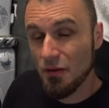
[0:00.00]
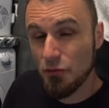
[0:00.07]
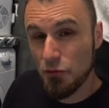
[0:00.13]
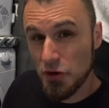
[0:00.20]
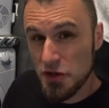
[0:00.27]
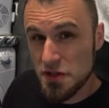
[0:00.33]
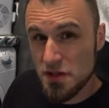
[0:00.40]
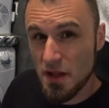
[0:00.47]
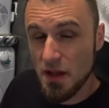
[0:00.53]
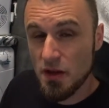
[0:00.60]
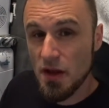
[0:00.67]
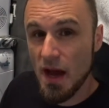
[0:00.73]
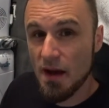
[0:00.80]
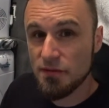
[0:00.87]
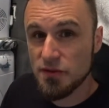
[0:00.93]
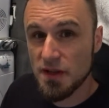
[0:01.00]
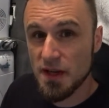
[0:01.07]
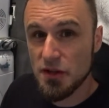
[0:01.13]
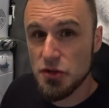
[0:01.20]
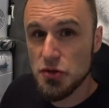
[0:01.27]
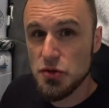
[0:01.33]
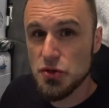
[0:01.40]
first thing you have to
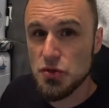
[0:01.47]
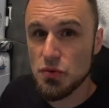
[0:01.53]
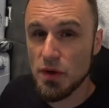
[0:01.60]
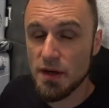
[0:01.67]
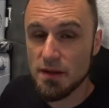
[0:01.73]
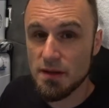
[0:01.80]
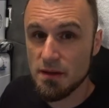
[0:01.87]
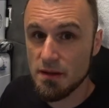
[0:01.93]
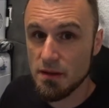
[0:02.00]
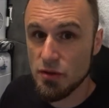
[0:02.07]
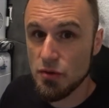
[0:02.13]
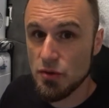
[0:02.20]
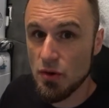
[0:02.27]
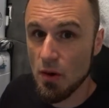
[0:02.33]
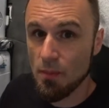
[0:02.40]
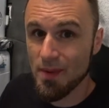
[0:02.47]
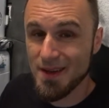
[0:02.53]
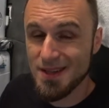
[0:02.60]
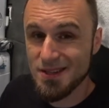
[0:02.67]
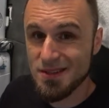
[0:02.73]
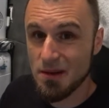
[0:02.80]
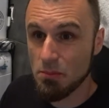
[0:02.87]
get used to it in Europe
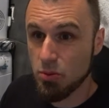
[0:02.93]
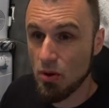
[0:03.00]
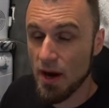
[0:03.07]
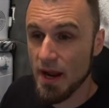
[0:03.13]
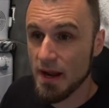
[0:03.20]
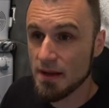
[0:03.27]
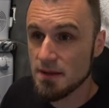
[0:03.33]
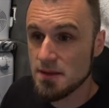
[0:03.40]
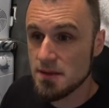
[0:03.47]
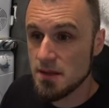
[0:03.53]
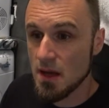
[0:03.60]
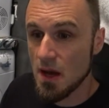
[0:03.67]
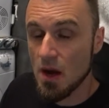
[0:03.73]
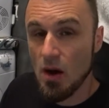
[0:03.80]
is the brands.